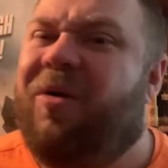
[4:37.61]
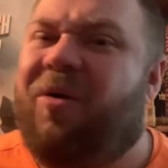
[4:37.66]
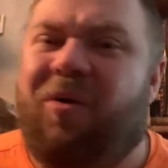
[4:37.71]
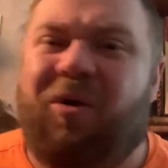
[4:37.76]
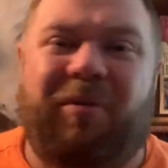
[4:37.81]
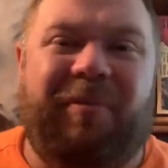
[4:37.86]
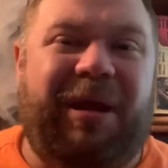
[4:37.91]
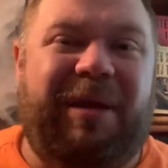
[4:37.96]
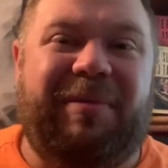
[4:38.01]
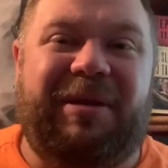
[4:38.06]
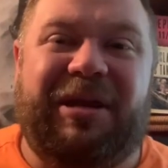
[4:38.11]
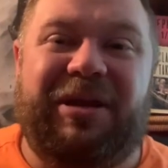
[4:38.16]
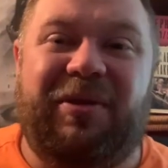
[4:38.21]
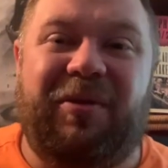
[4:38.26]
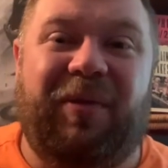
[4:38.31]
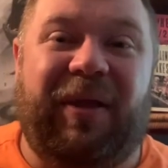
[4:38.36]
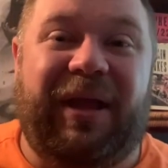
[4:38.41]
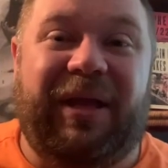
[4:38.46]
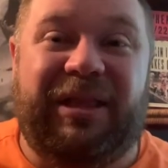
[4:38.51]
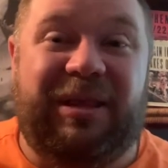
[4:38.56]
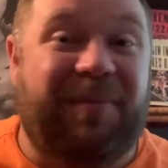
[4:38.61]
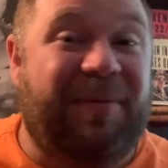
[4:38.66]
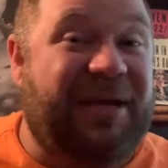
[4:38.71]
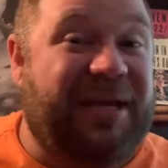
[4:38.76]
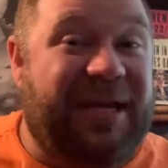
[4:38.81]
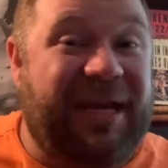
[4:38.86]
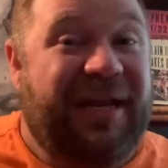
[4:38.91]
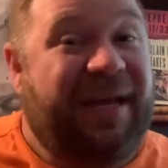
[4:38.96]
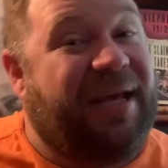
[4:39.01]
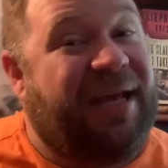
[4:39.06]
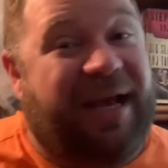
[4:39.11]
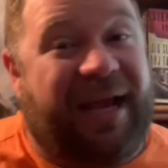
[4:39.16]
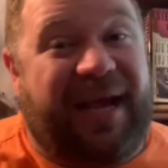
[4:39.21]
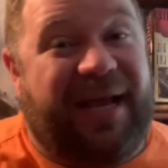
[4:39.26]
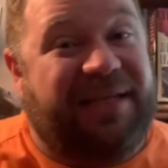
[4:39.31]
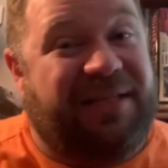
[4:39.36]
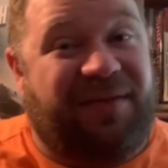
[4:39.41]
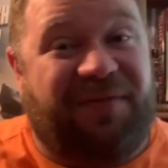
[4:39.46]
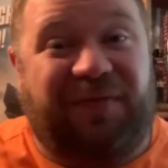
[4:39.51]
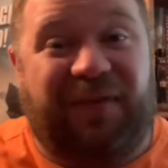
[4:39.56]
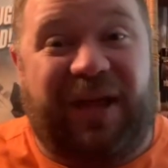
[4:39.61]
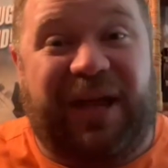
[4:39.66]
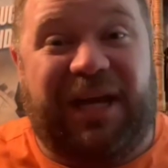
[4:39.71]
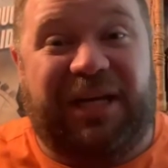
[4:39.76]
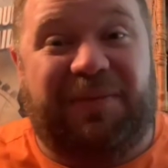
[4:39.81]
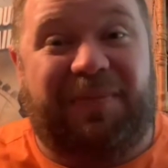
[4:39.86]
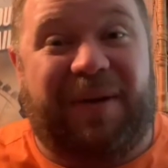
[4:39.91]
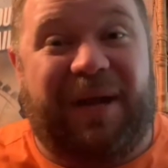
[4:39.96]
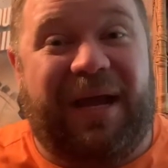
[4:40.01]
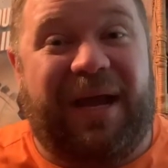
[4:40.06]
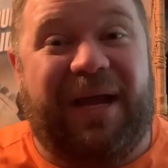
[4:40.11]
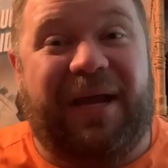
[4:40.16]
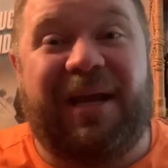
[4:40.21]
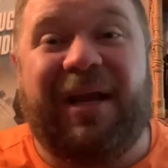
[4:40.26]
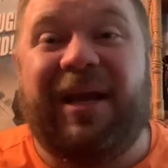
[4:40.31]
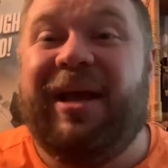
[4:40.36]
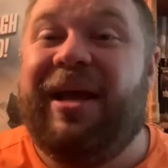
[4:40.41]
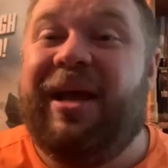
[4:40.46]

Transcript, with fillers: Or maybe do like the beginning as a flashback.